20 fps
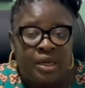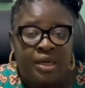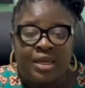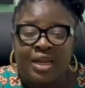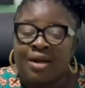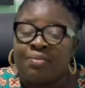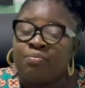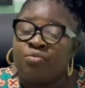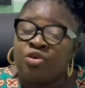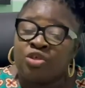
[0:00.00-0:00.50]

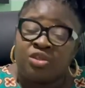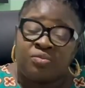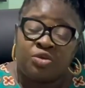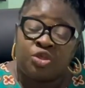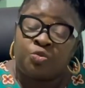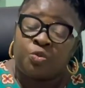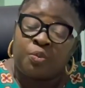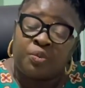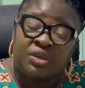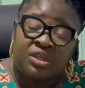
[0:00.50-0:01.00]
And most of these
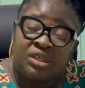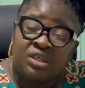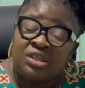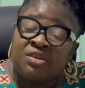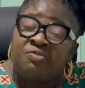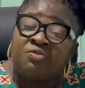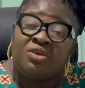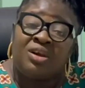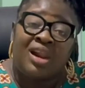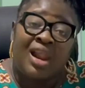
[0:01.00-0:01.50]
properties,
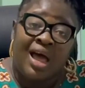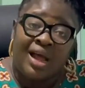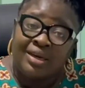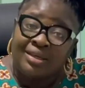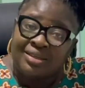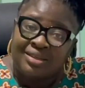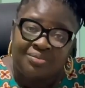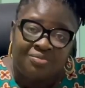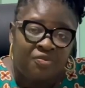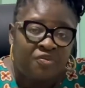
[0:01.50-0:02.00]
even land,
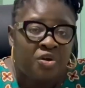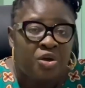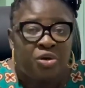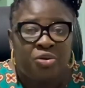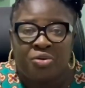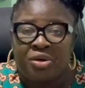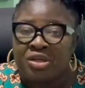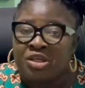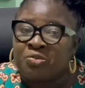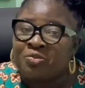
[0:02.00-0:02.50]
before you
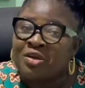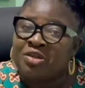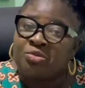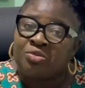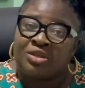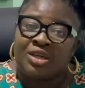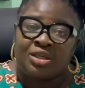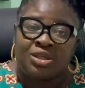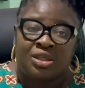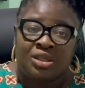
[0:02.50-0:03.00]
know it, this person will
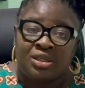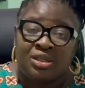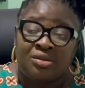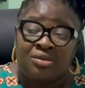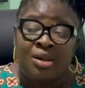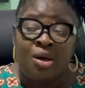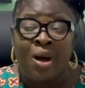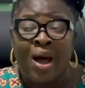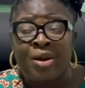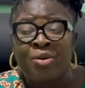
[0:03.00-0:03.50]
start changing.
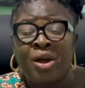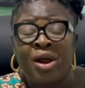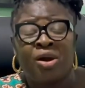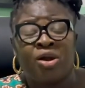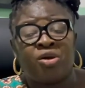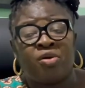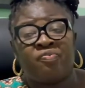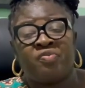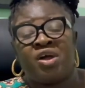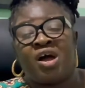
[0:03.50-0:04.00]
No, I know a lot
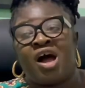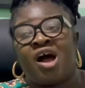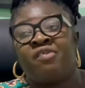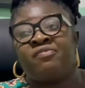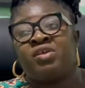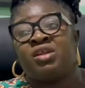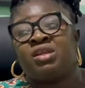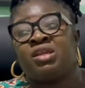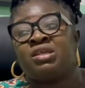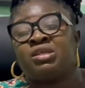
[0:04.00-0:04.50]
of people are
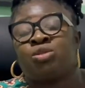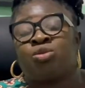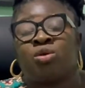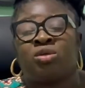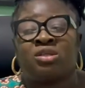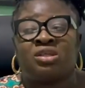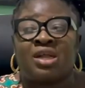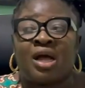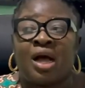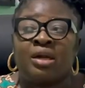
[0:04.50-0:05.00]
having this
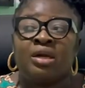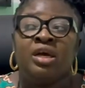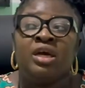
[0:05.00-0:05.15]
thought that